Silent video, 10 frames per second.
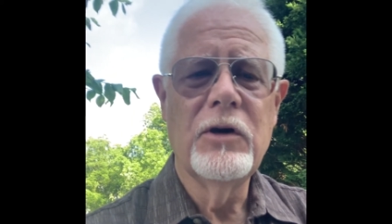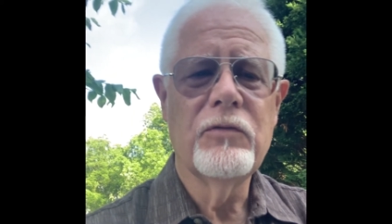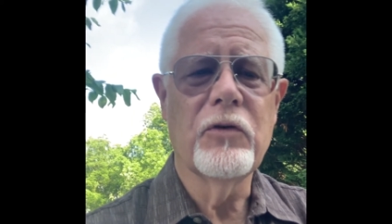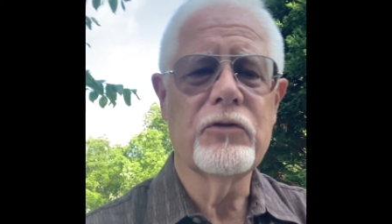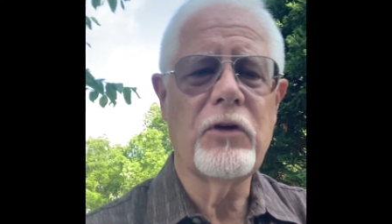
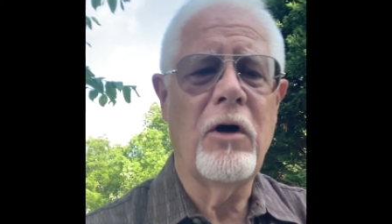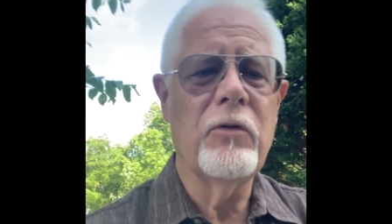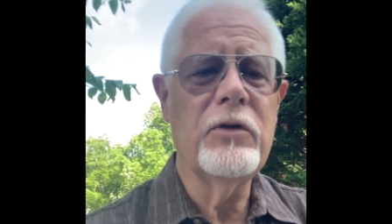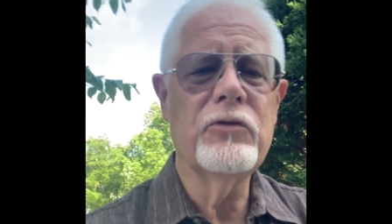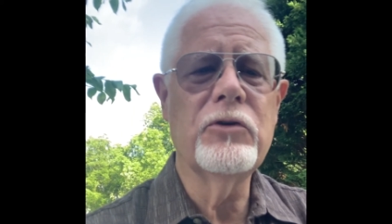For
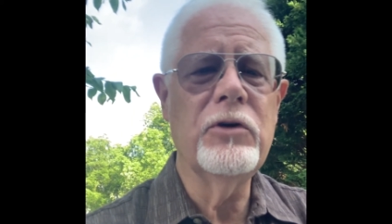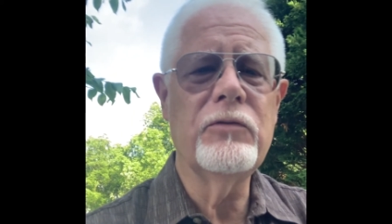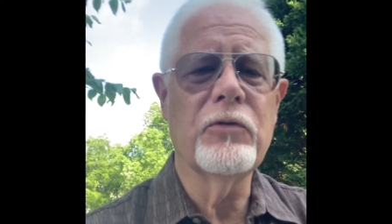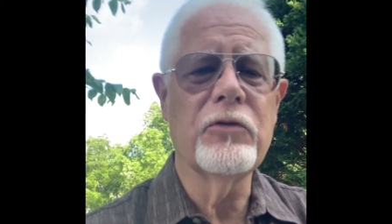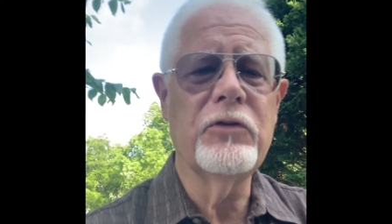salt is good
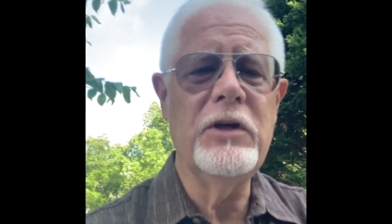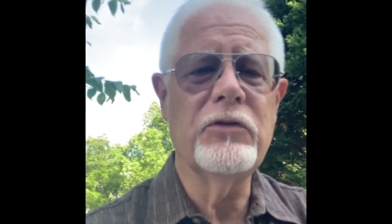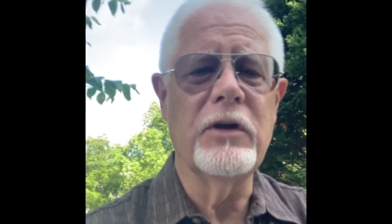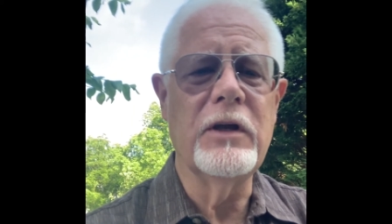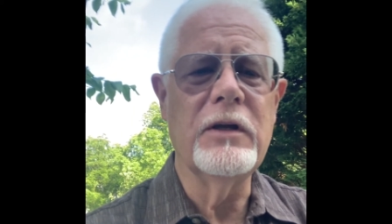for
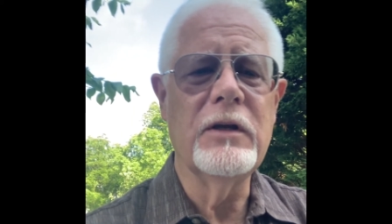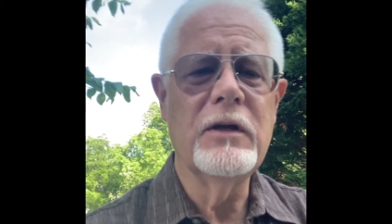seasoning,